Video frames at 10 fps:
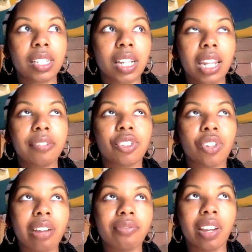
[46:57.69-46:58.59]
kind of
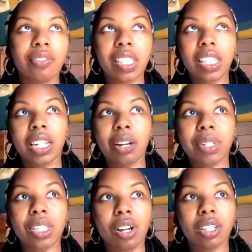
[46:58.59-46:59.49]
drive everything that
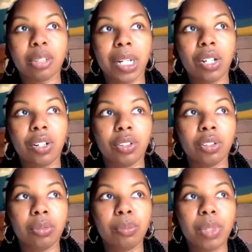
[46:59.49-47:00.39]
we talked about
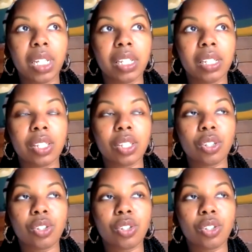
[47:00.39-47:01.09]
home, is